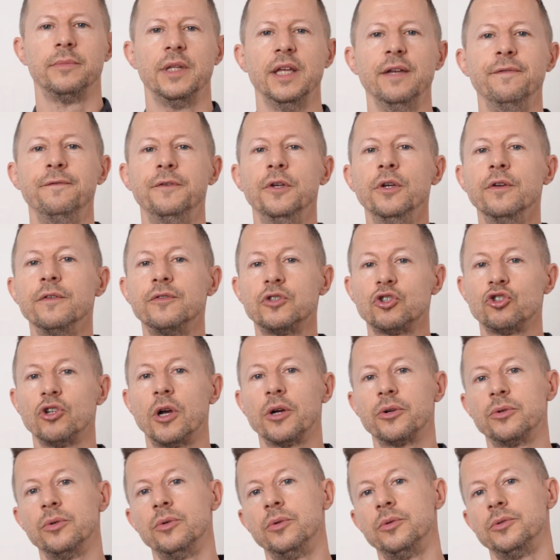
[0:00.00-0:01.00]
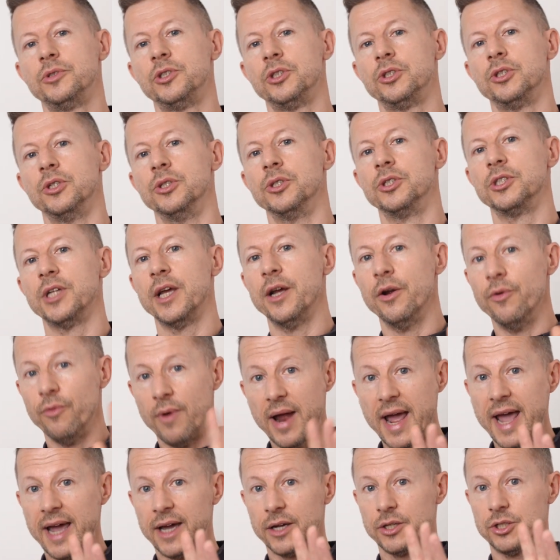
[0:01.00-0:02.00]
If you've struggled to stay
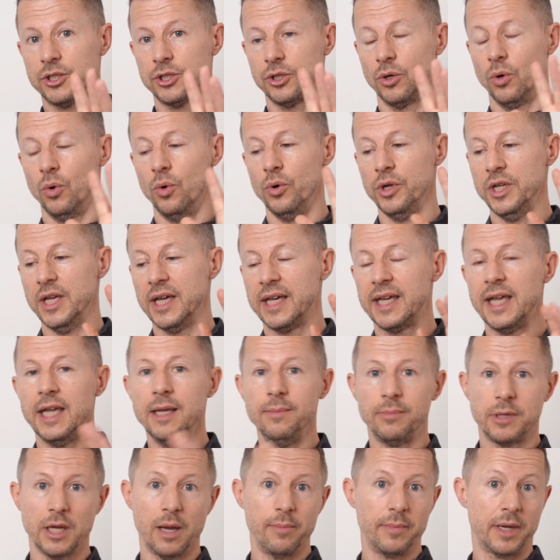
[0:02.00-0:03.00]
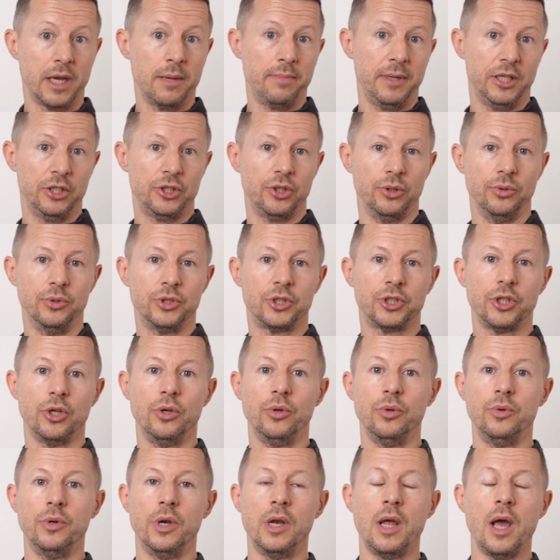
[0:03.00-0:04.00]
erect, or you keep coming a bit too
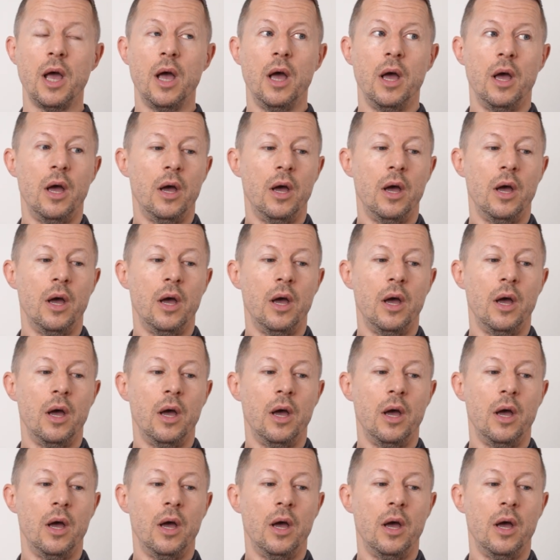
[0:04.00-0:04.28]
soon,